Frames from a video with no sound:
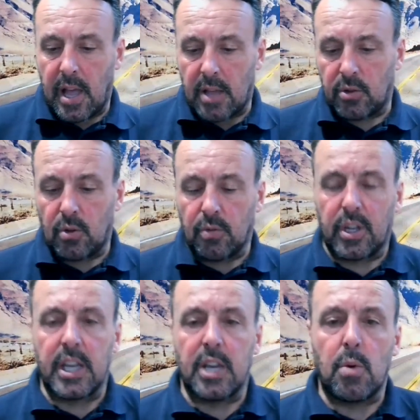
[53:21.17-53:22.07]
sort of
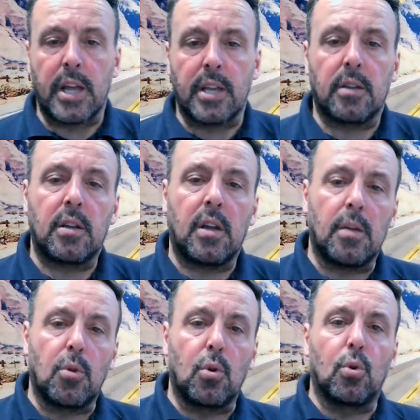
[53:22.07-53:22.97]
Keyway
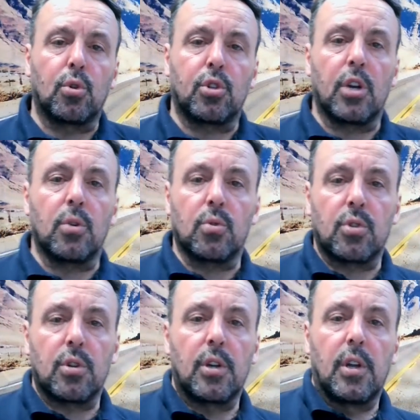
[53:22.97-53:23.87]
autos,
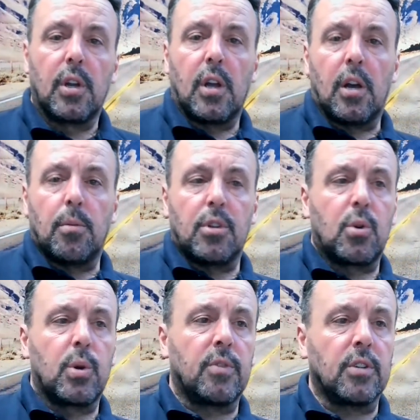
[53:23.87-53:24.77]
the
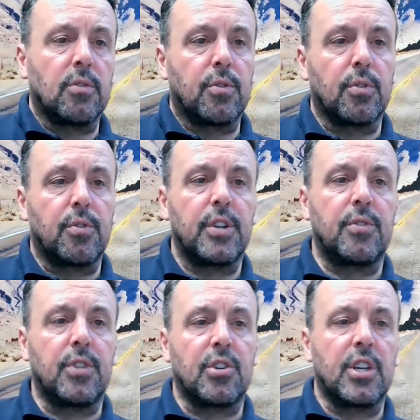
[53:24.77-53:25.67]
equivalent for a
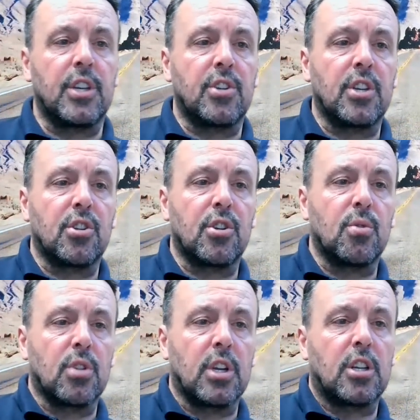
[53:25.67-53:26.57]
50cc
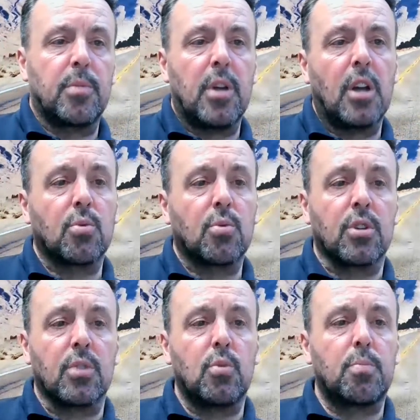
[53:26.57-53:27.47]
scooter. And to be honest with
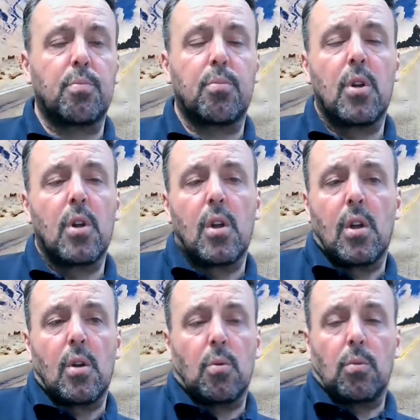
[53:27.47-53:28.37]
you,
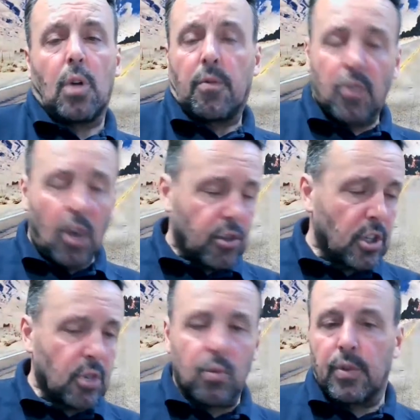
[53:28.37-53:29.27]
I've not
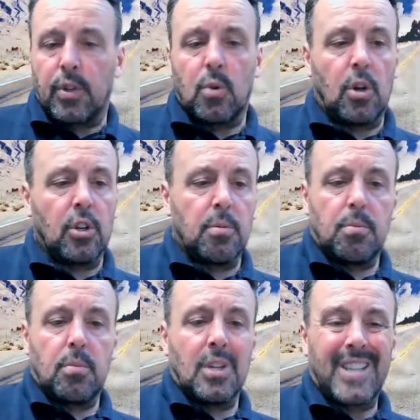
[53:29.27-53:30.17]
done a review on
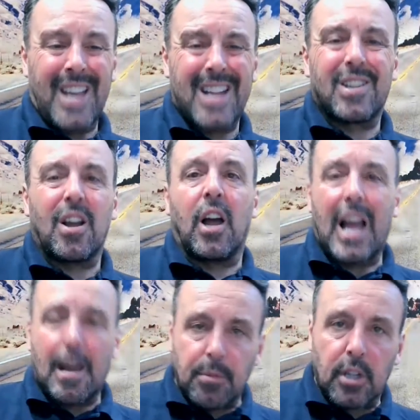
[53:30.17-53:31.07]
them yet. I
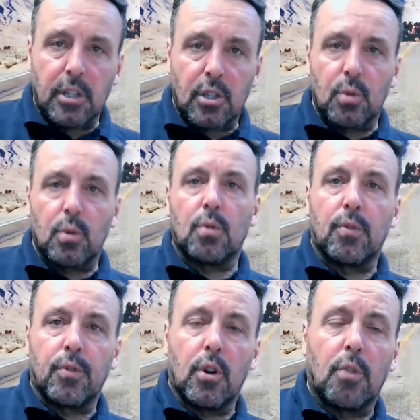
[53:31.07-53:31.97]
am going to do a
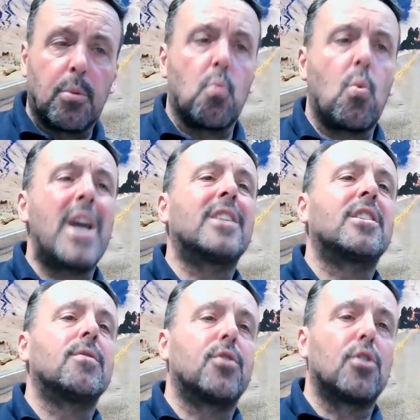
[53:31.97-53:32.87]
review. I've been
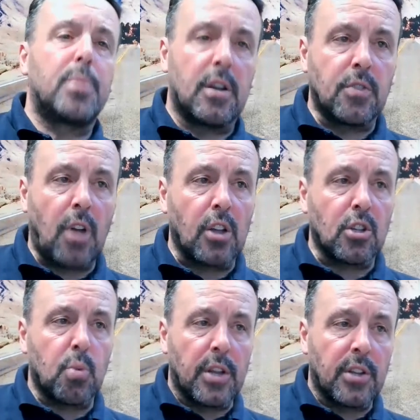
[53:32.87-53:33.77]
waiting for a bit of
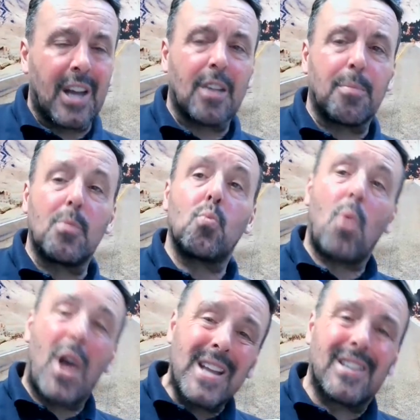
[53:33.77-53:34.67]
nice weather, and I've been
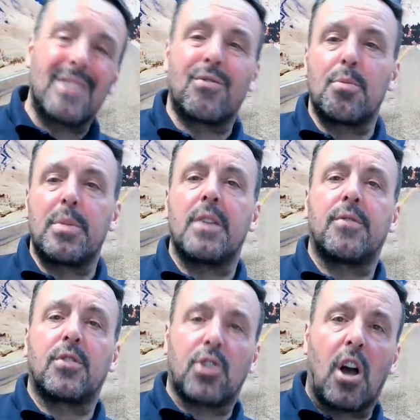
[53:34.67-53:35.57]
waiting for a bit
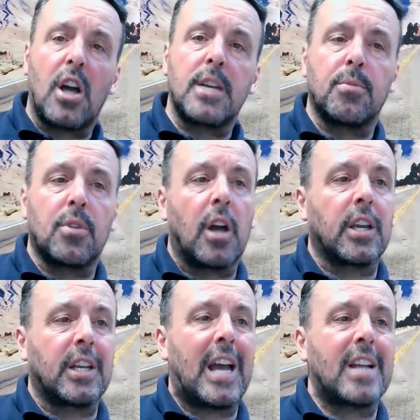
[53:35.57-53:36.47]
of time that I
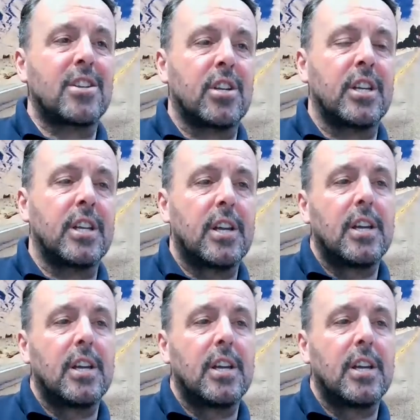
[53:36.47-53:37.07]
can actually